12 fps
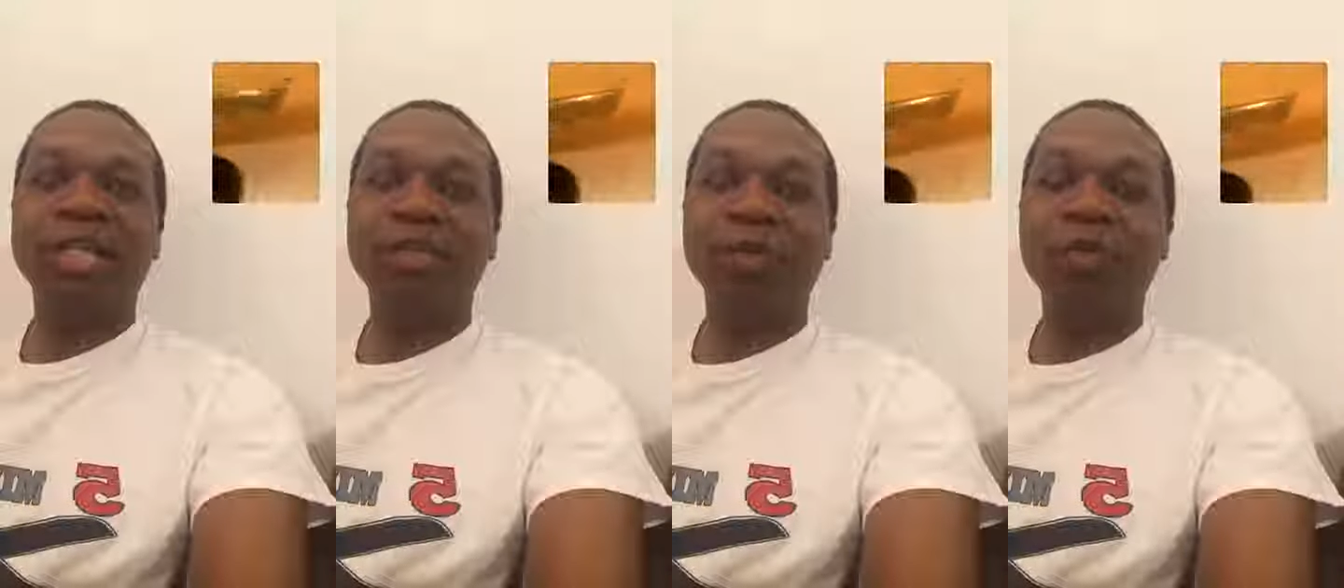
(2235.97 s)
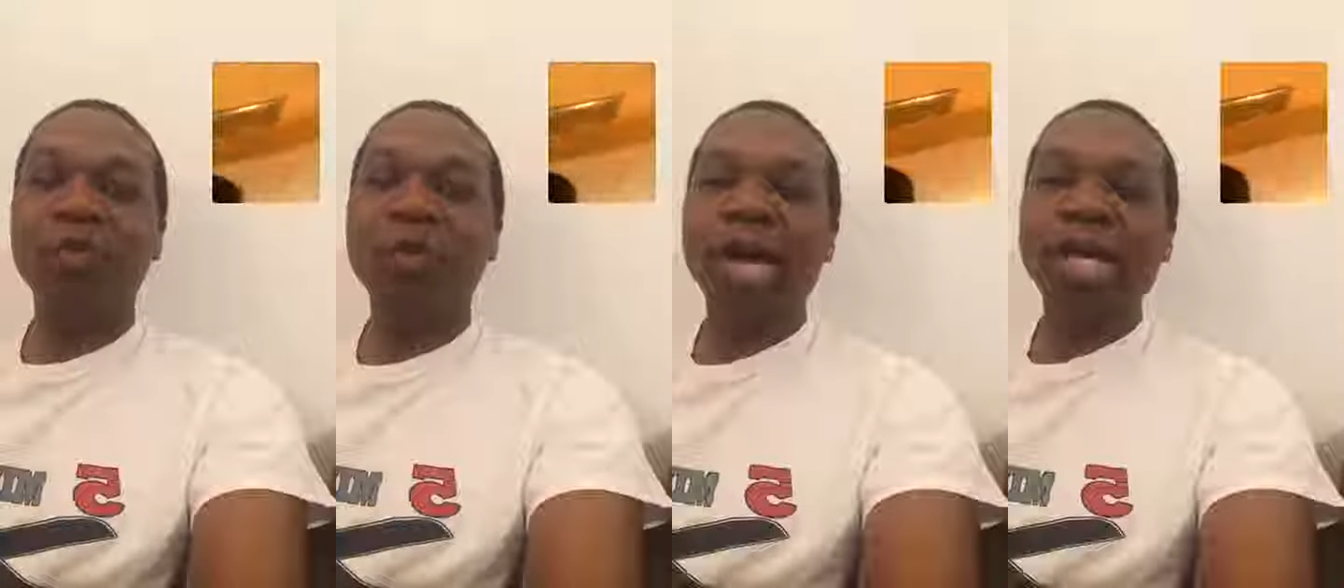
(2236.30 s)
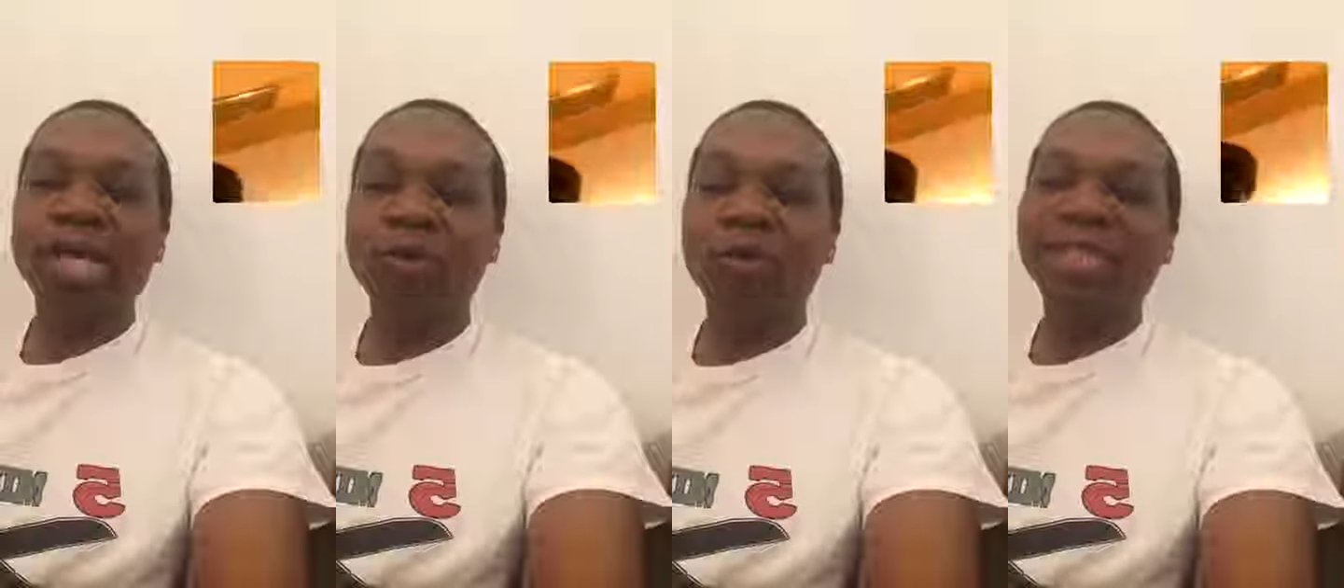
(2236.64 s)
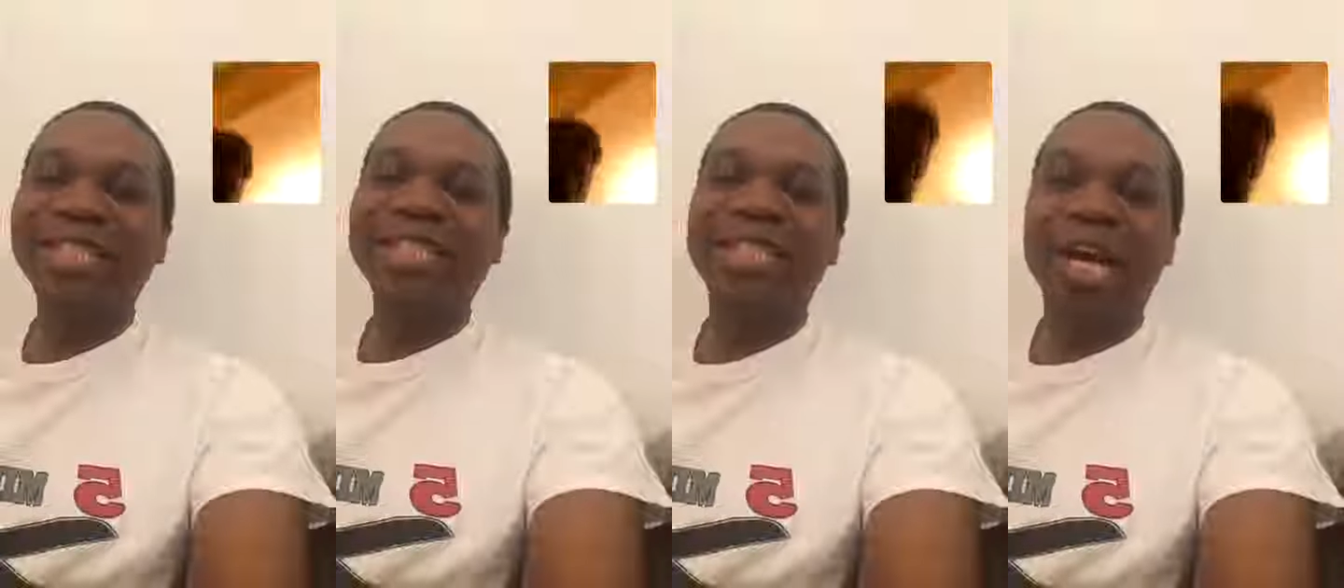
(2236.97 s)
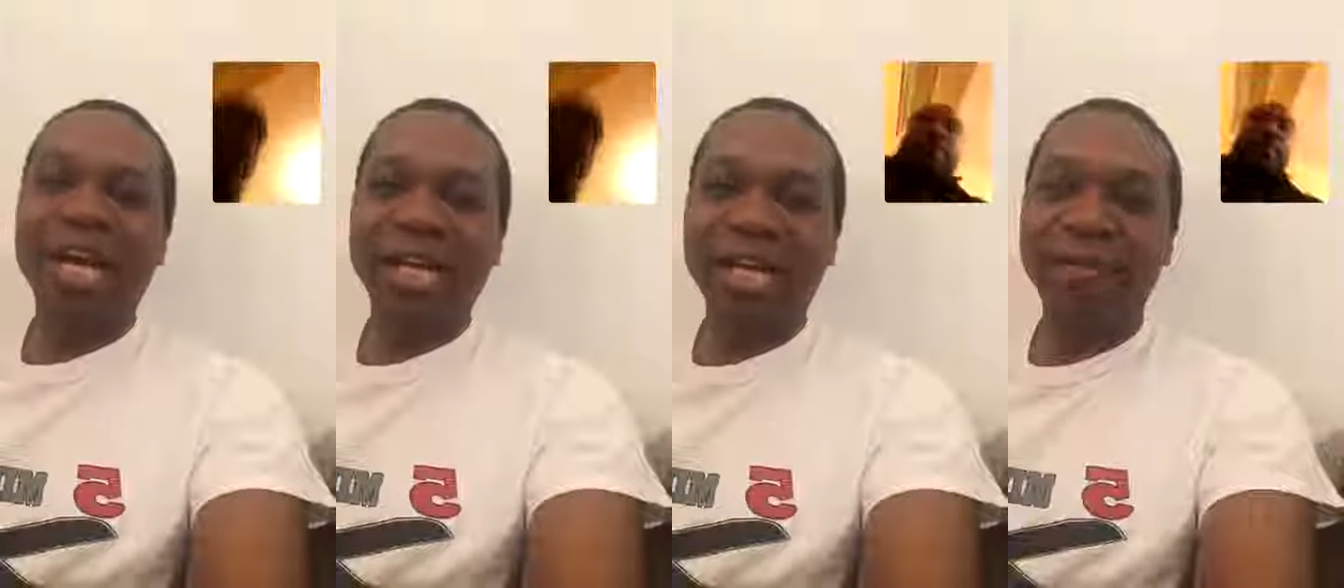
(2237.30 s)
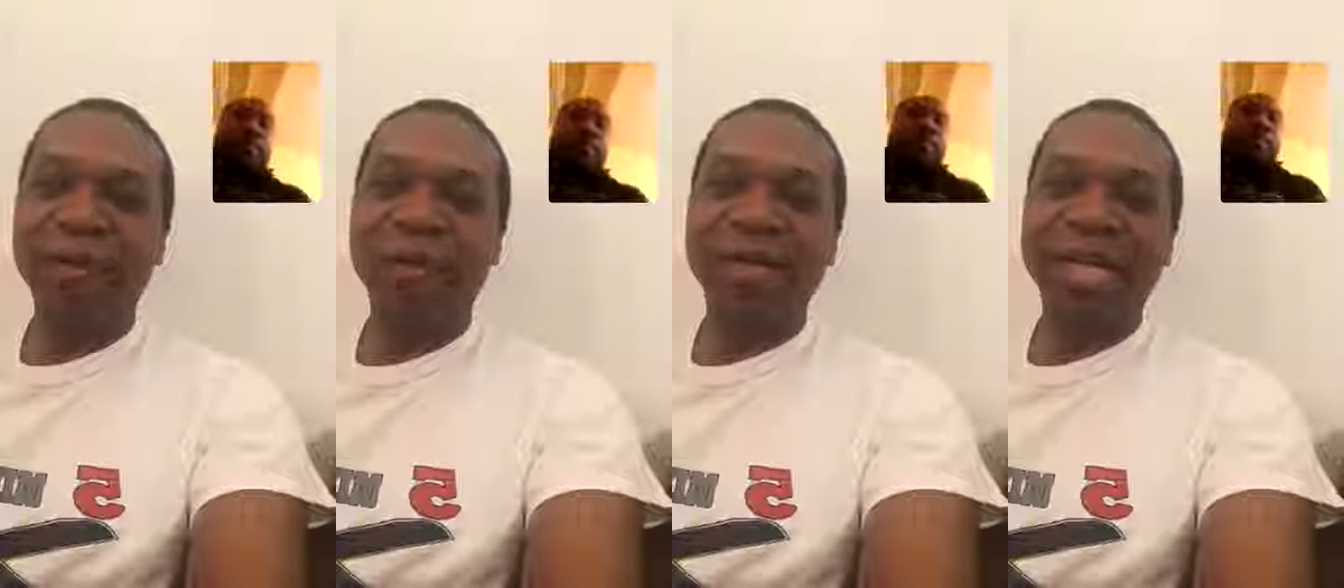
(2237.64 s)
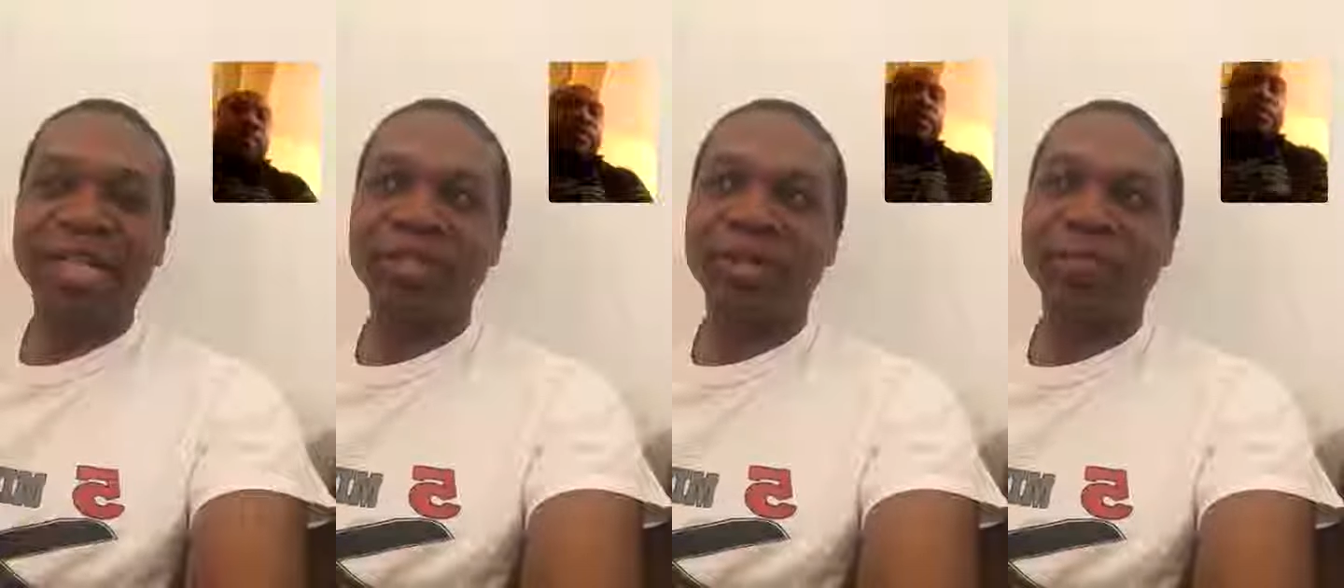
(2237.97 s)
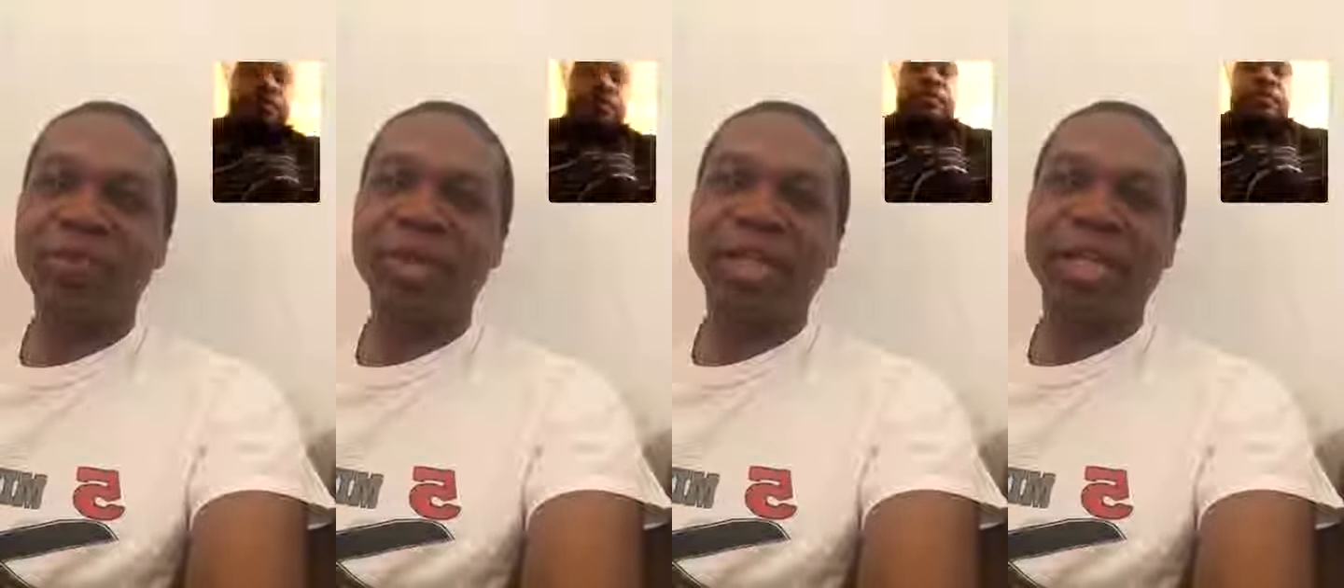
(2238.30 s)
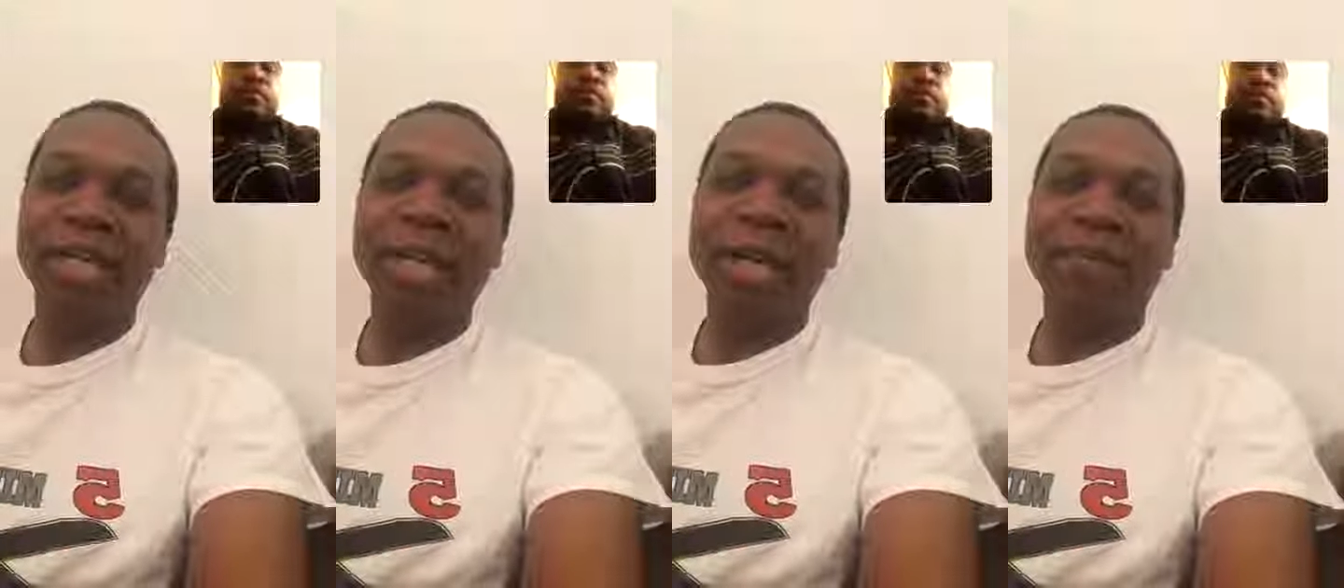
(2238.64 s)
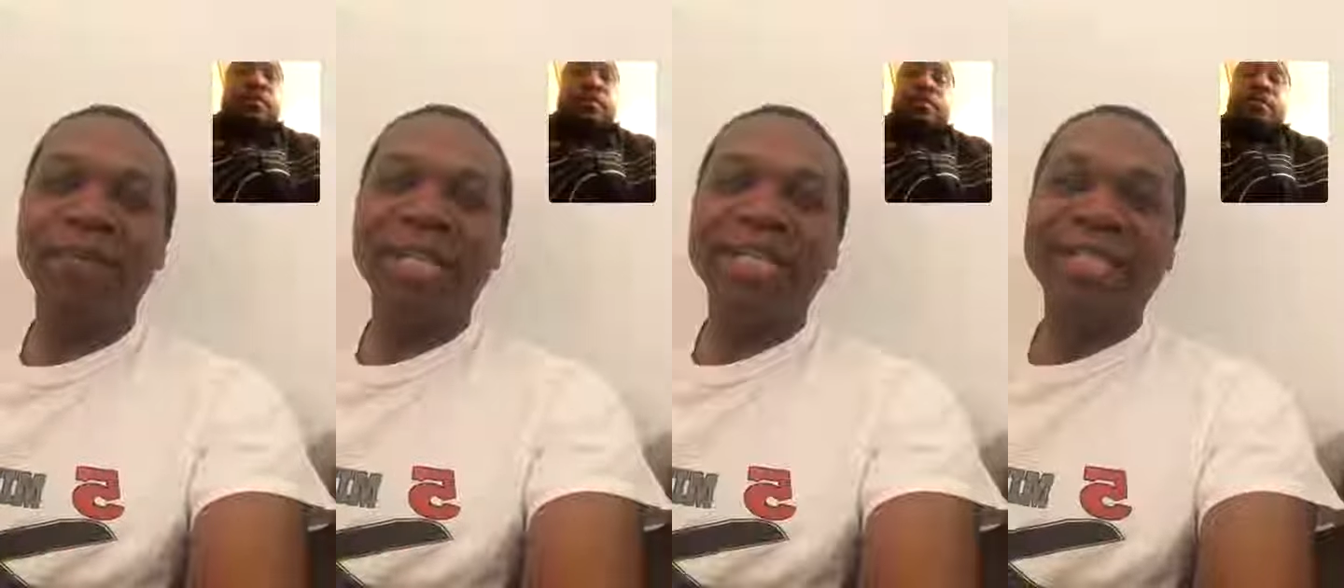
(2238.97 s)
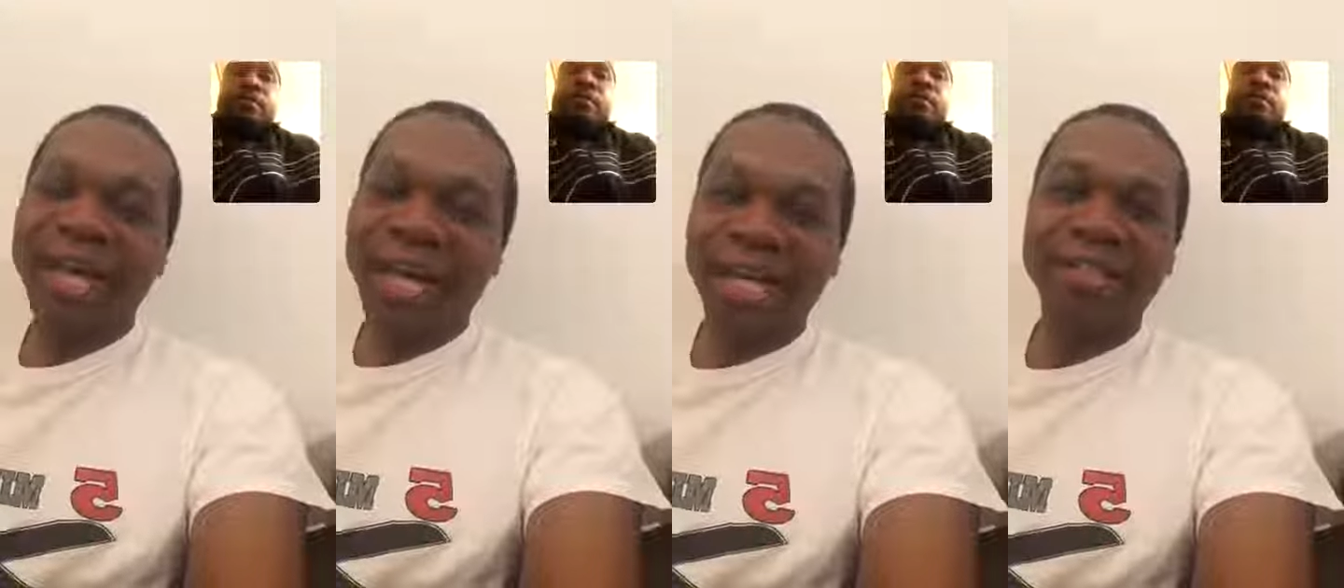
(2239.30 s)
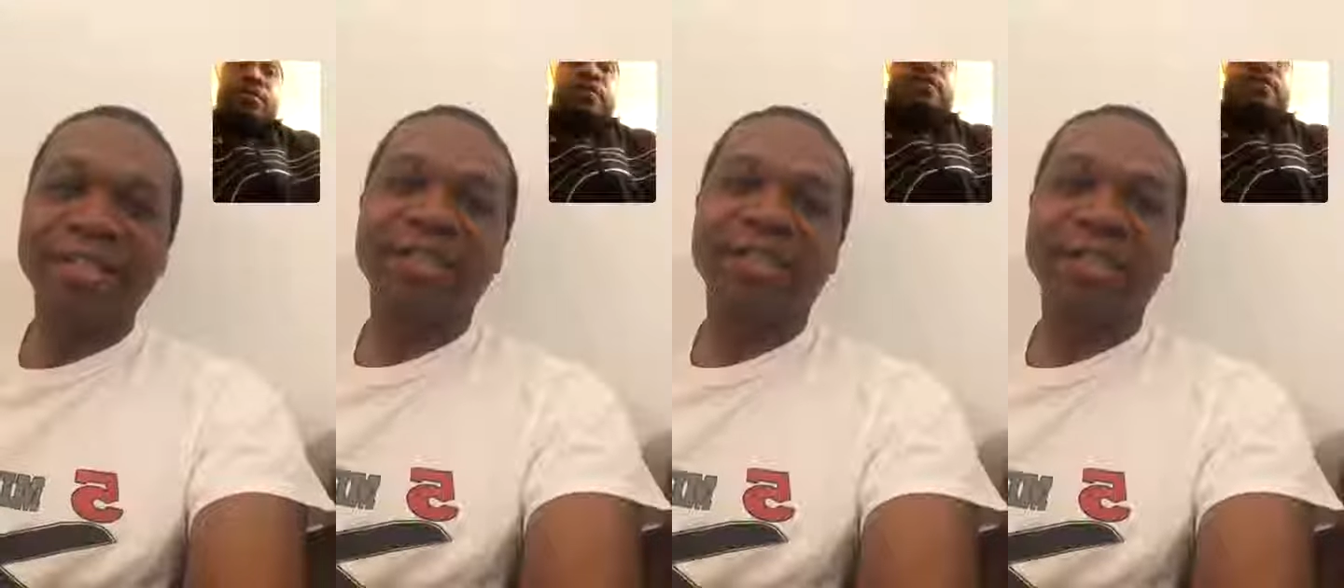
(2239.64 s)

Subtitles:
So who is he talking about that is supporting being taxed?